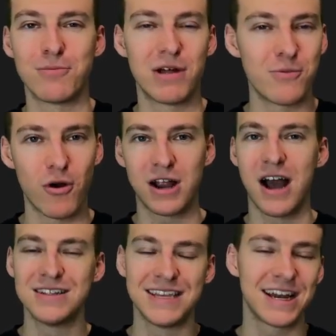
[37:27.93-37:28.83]
Plenty more
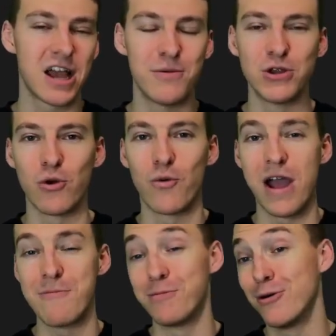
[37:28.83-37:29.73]
content coming your way.
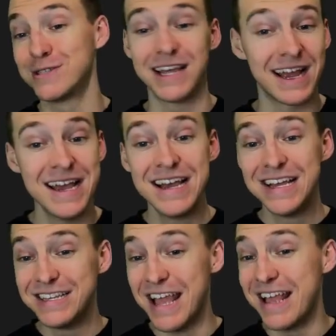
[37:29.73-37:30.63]
I've been posting
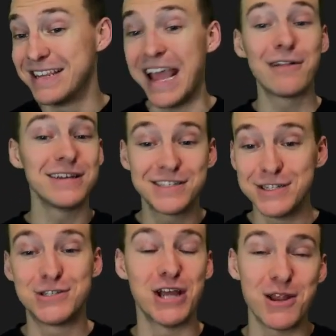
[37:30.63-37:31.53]
daily
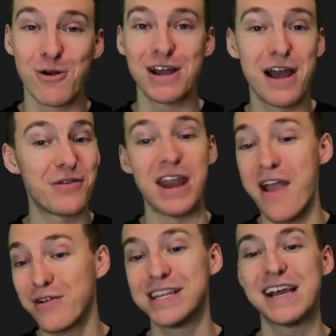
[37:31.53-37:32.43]
since January 9th and
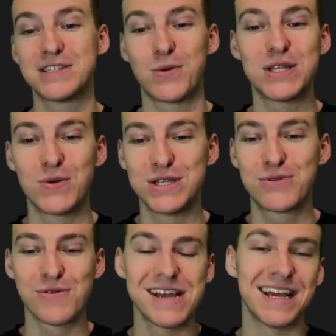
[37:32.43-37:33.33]
every day in
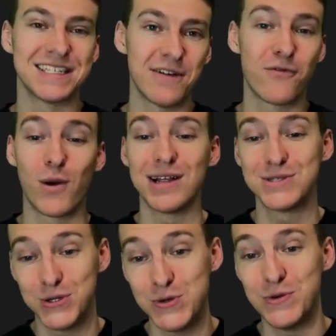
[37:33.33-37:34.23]
2023 except for
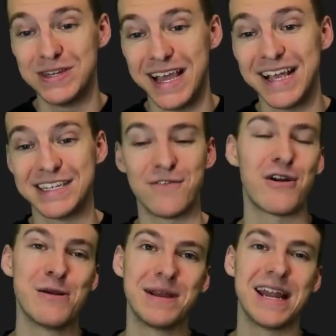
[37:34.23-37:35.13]
2 days at the
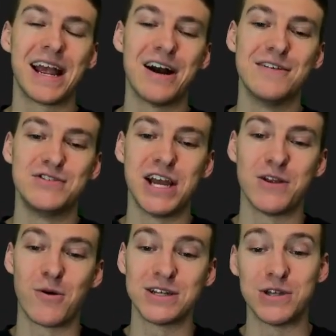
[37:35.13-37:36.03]
very beginning of January.